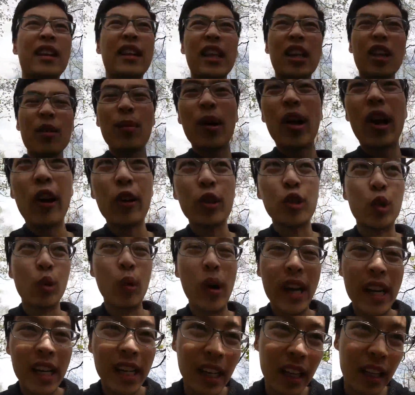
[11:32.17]
Think about how
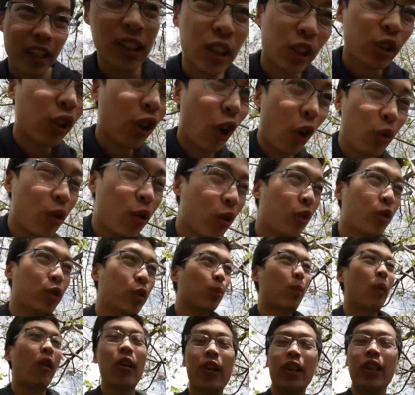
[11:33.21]
draining it is to go to
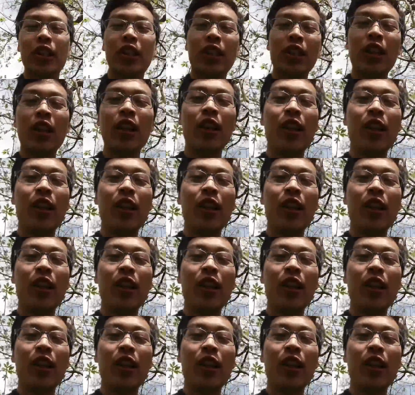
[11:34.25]
those parties.